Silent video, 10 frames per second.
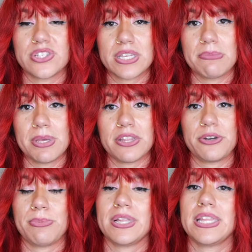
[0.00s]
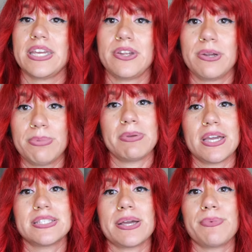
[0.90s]
just going to be a little bit later
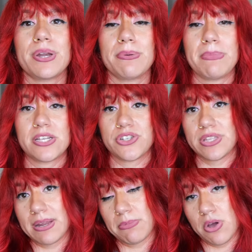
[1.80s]
because I want to make sure that I'm